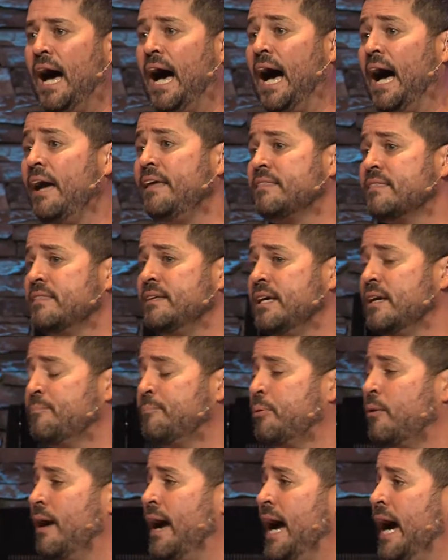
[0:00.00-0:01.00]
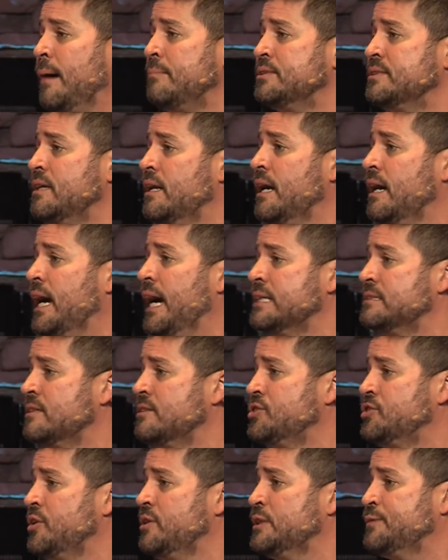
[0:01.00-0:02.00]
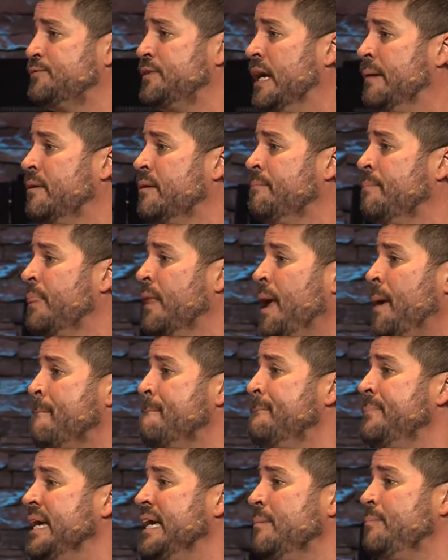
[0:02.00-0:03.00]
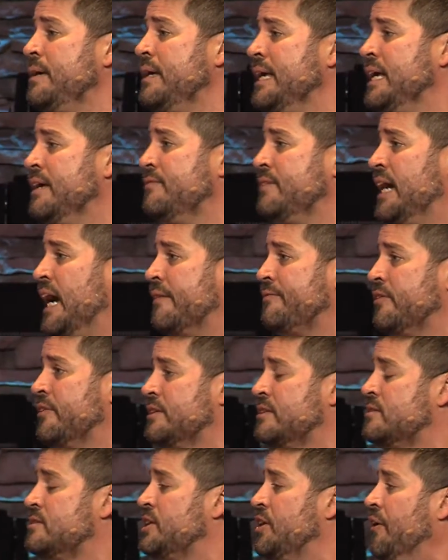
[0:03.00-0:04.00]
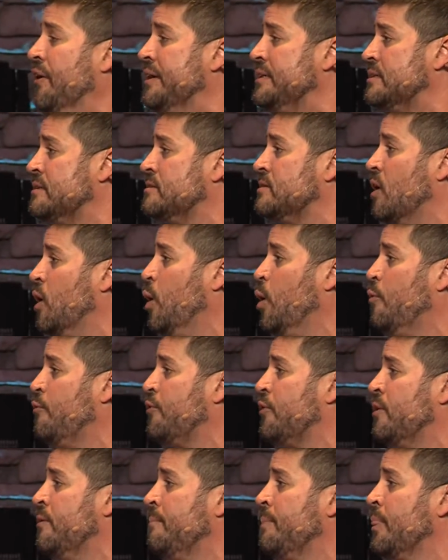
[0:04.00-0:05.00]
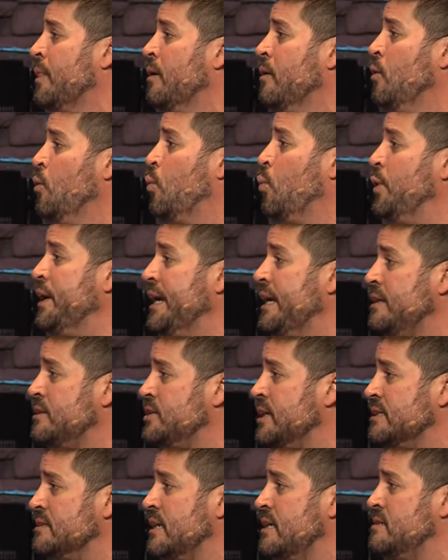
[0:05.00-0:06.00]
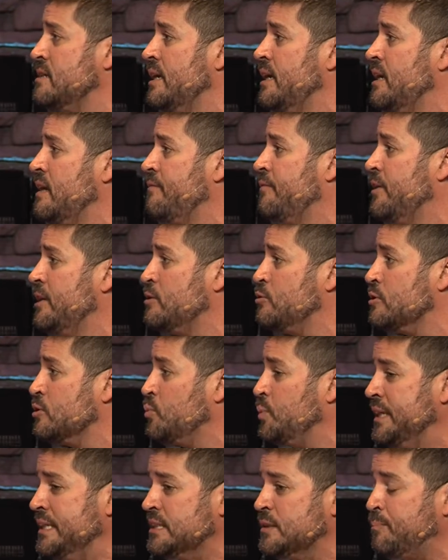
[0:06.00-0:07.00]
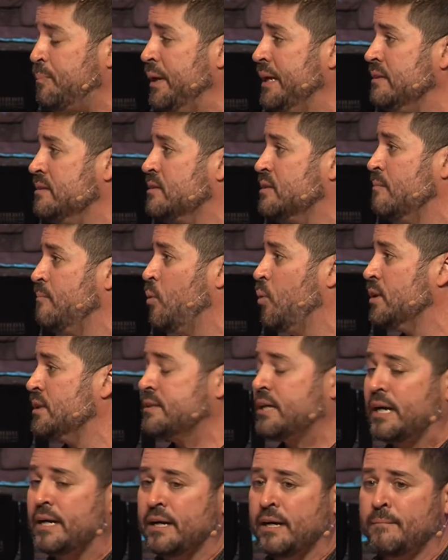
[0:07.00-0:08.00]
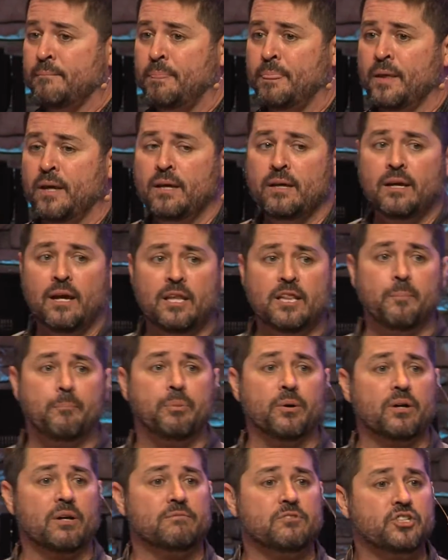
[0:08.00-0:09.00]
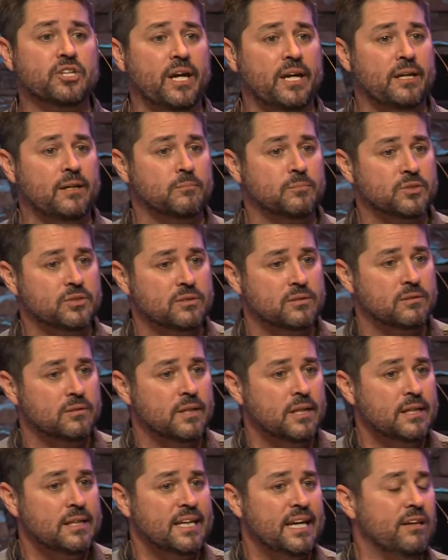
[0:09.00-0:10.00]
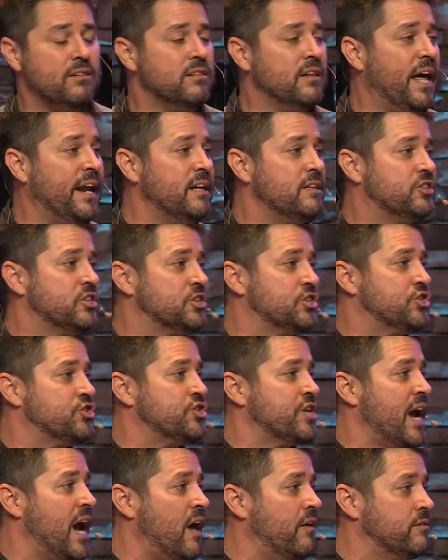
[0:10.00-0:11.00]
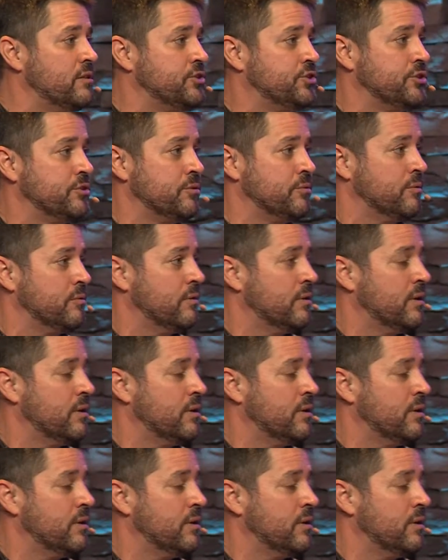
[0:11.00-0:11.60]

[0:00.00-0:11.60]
I think perhaps that as a church family, maybe even after the series is over, we just as individuals, we spend some more time in the book of James and let it just challenge you.